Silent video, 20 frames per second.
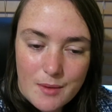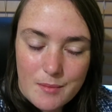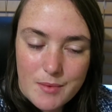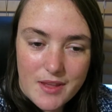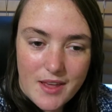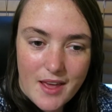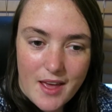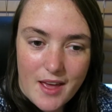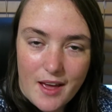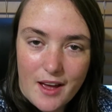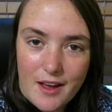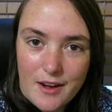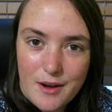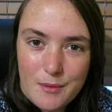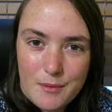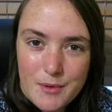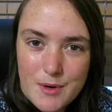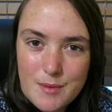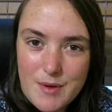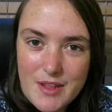But yeah, I
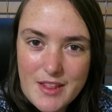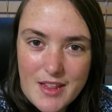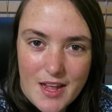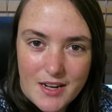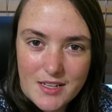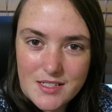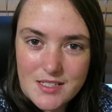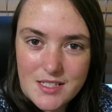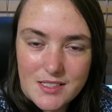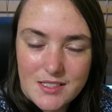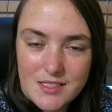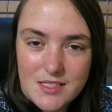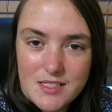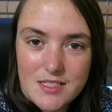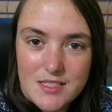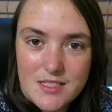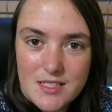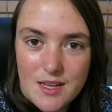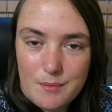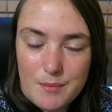don't want to be that addicted
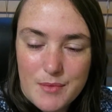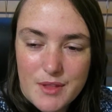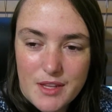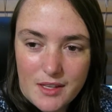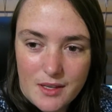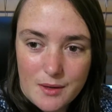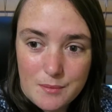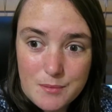to something.